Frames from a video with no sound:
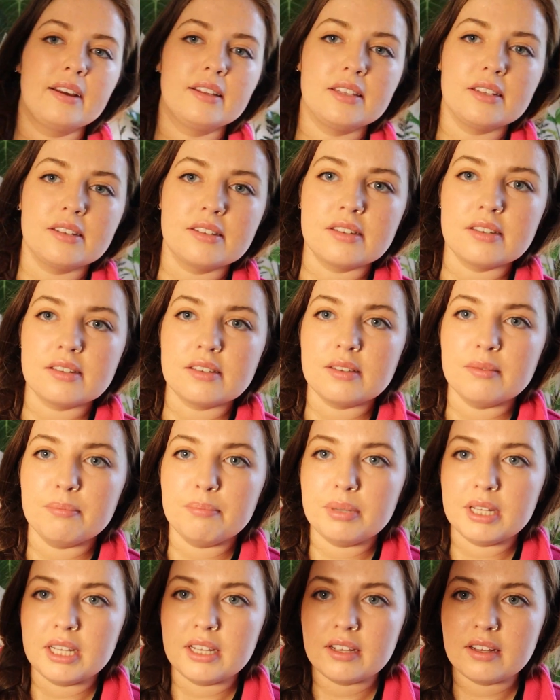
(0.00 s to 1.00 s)
This is the
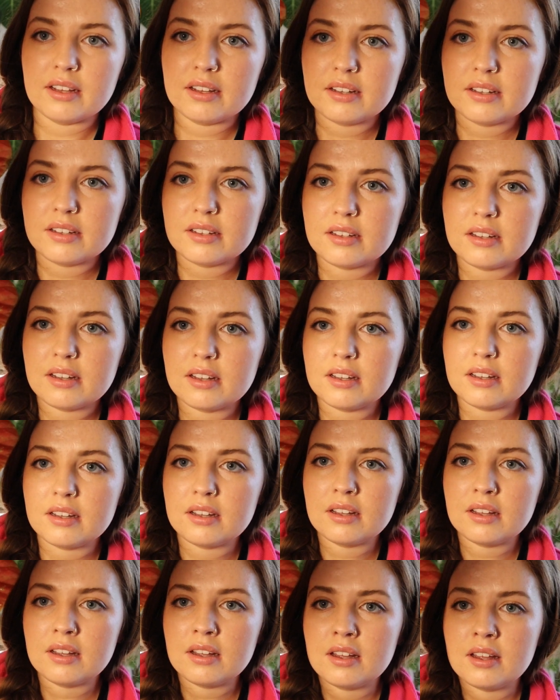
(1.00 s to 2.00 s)
big,
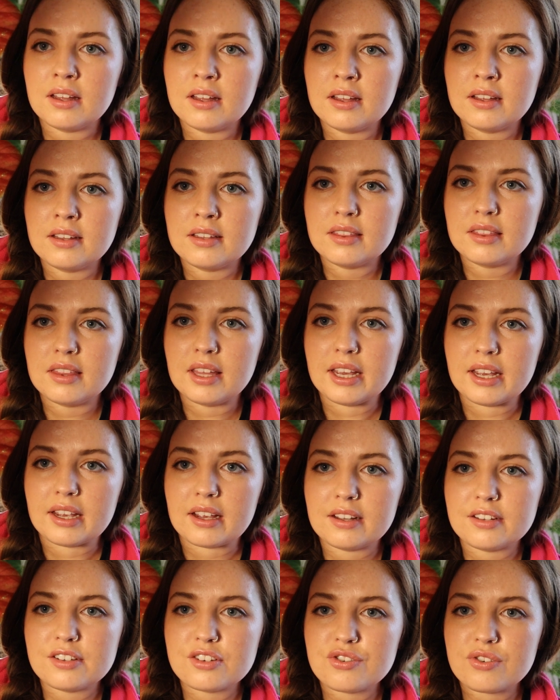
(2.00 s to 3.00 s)

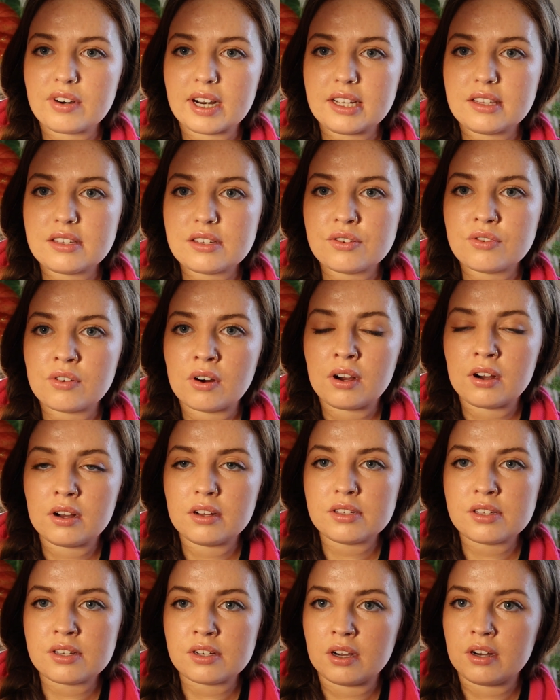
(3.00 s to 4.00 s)
thick, straight
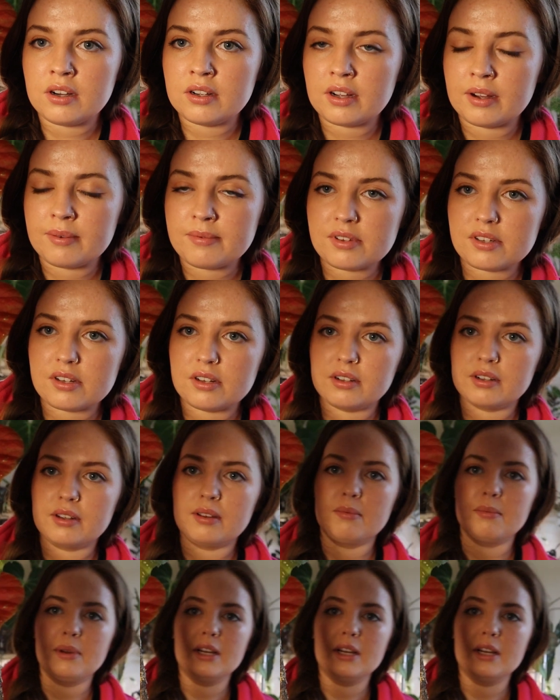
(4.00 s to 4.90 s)
stalk I was talking